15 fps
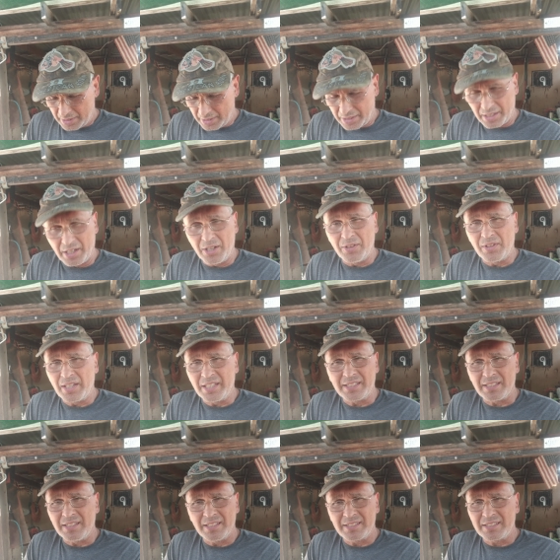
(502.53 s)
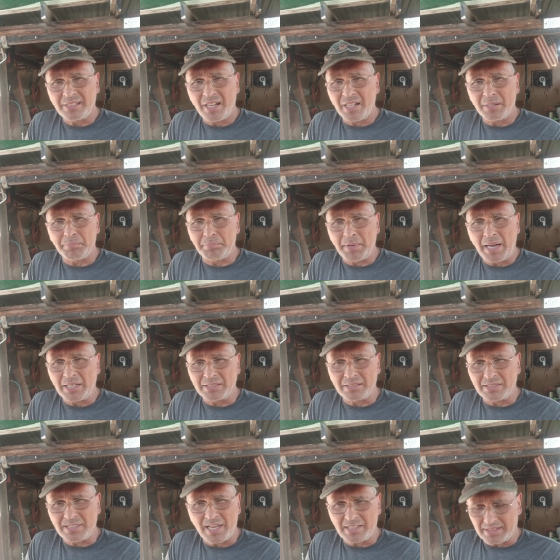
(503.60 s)
It's not about
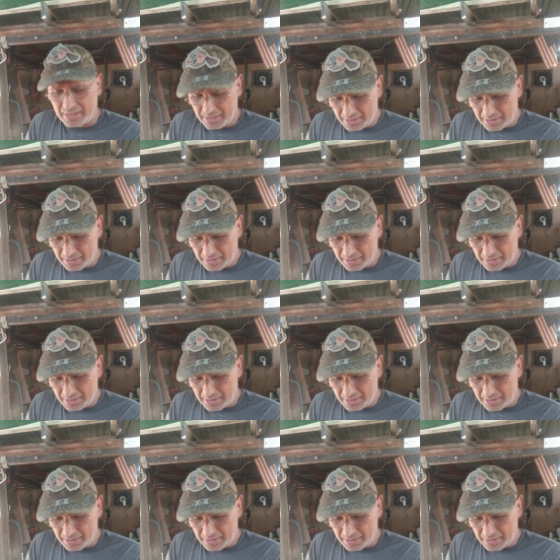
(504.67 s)
sex,